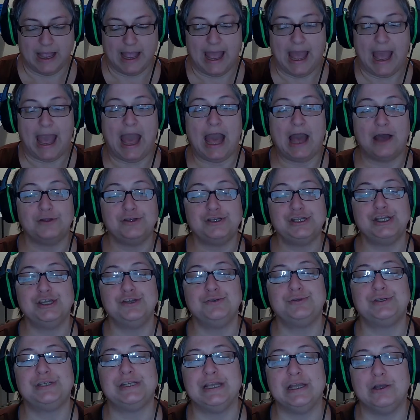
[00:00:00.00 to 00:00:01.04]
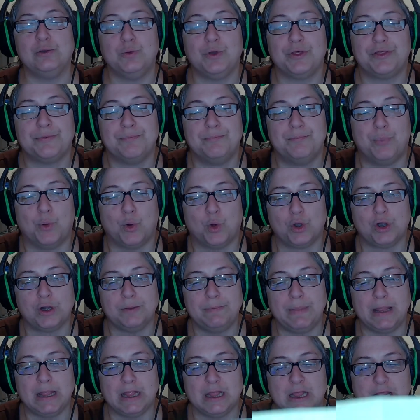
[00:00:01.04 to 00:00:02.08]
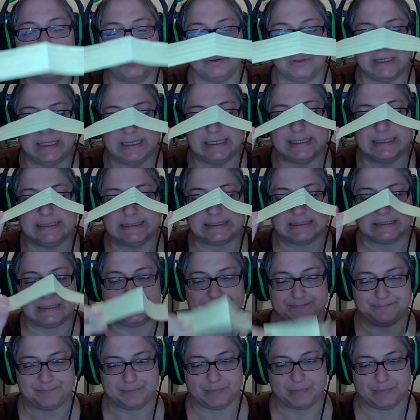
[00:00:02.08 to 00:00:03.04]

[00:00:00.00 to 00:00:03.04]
How do you deal with boredom and loneliness?